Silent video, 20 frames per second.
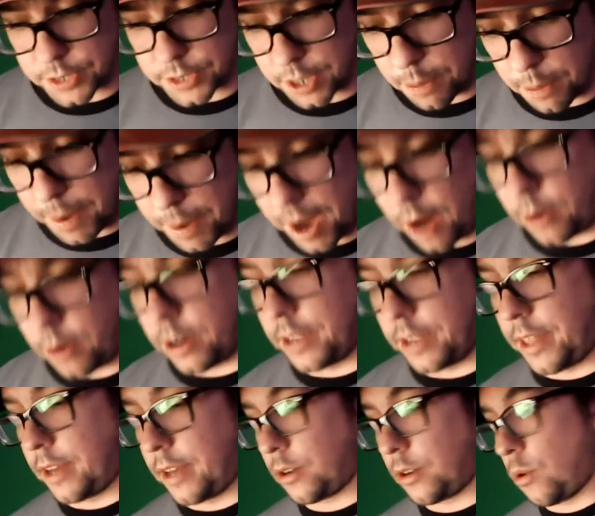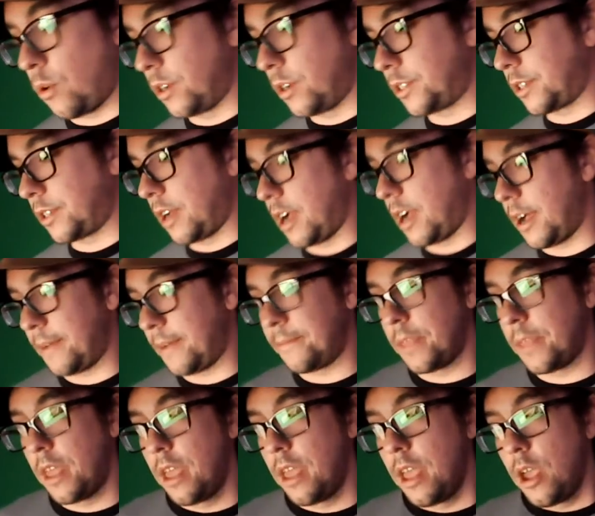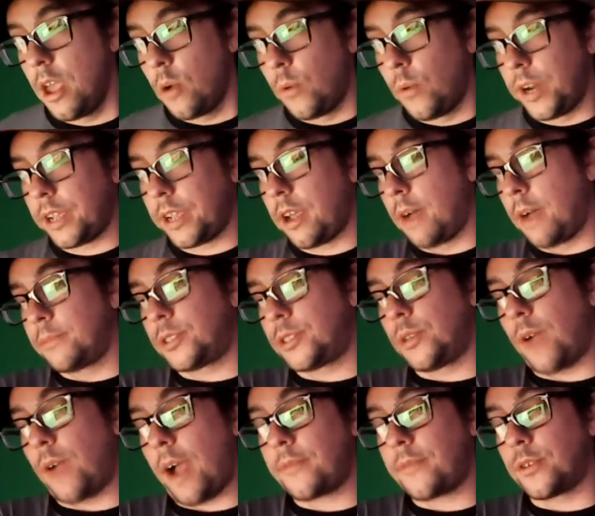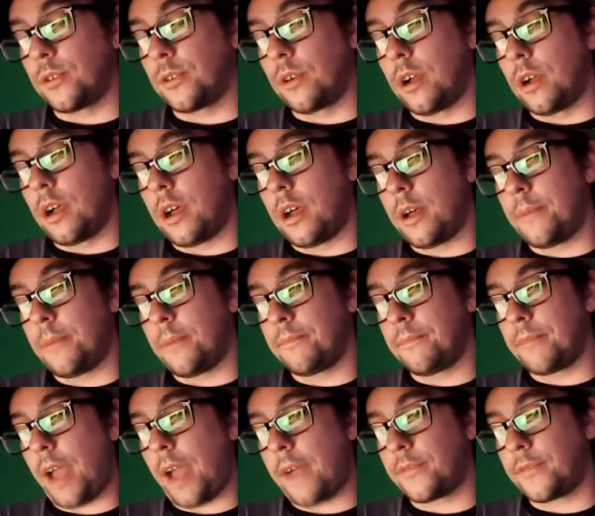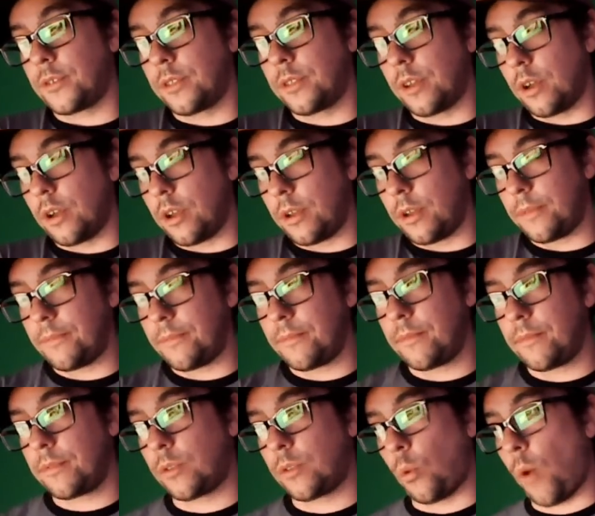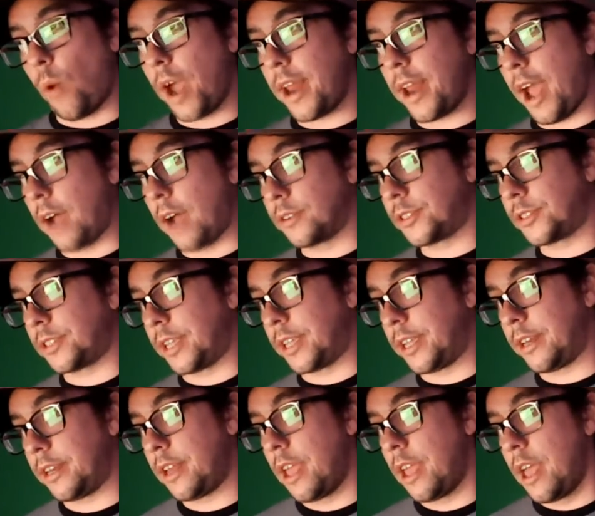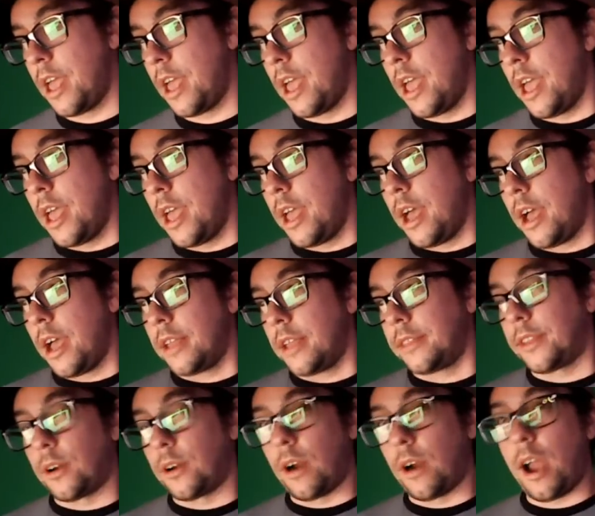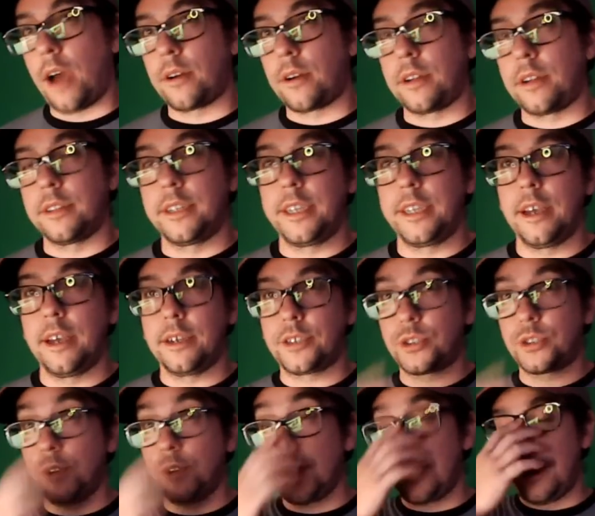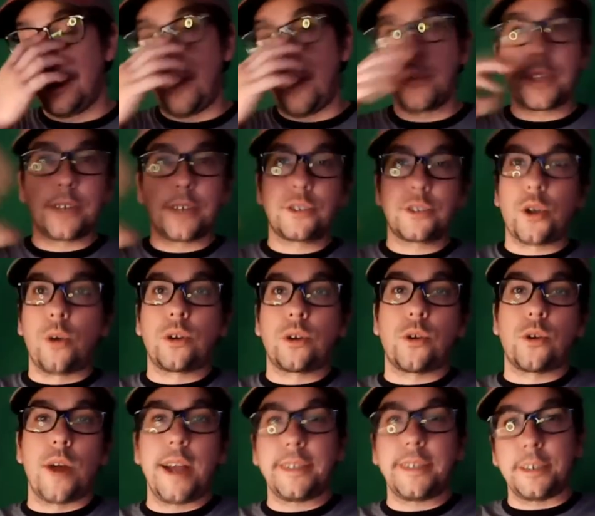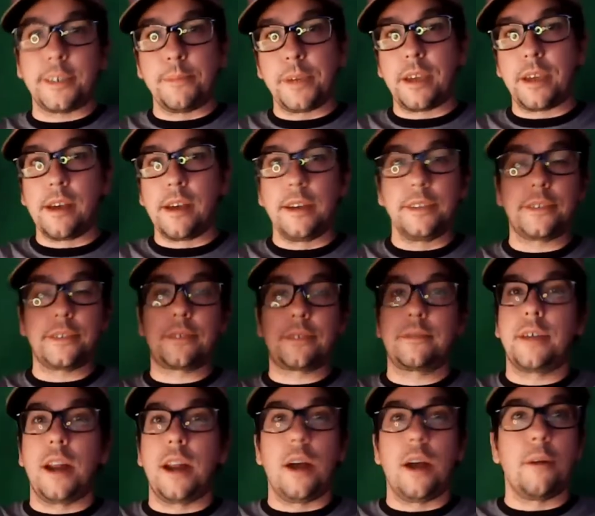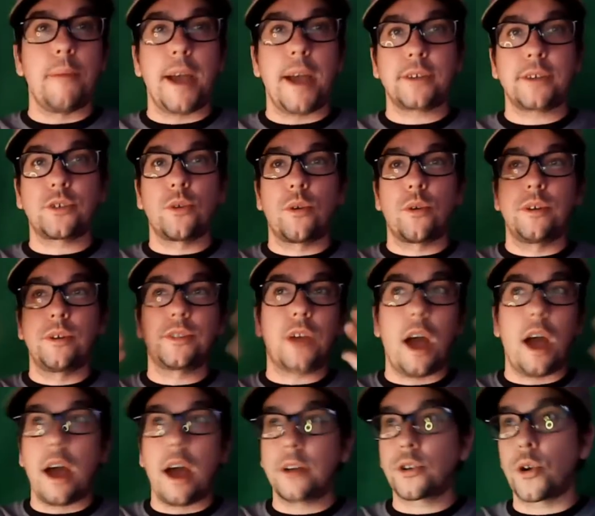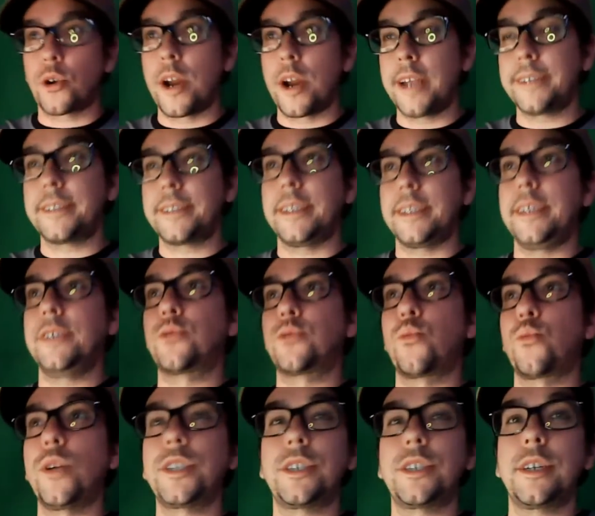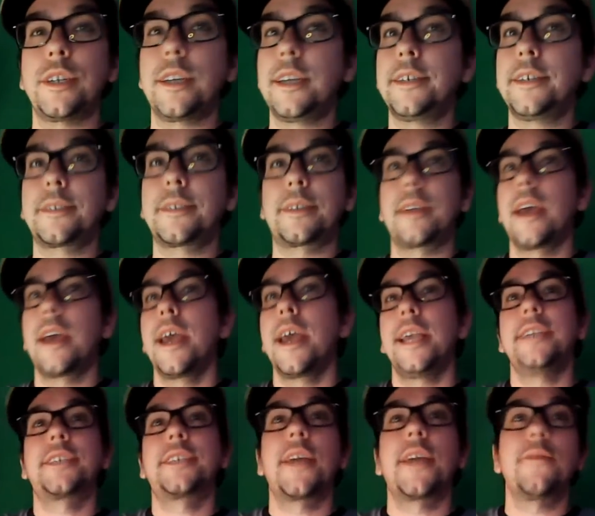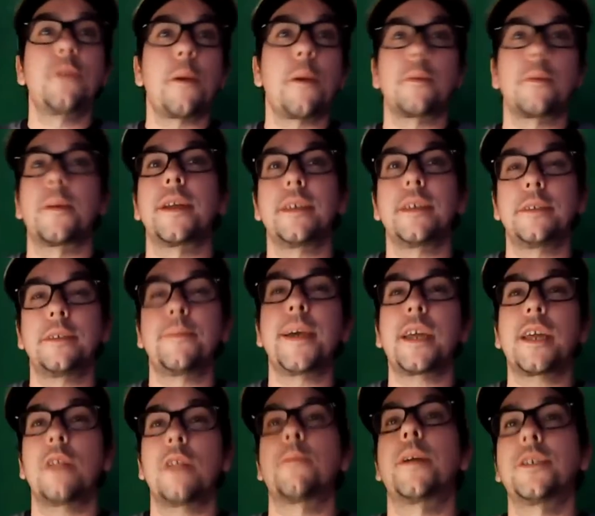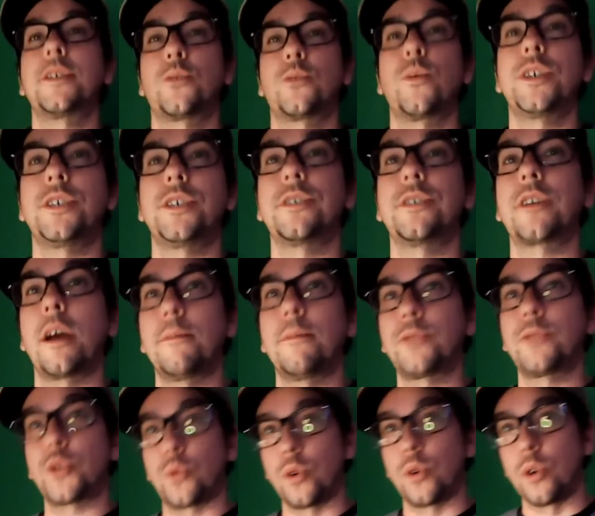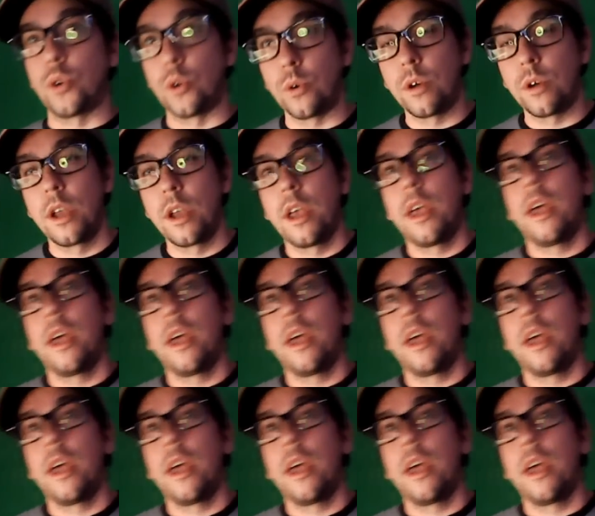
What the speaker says: losing her power. And then of course, when it comes to after the White House scene, they're out on the street and everything's going crazy because, you know, Max Lord has gone crazy. He's wishing, he's making everybody's wishes come true.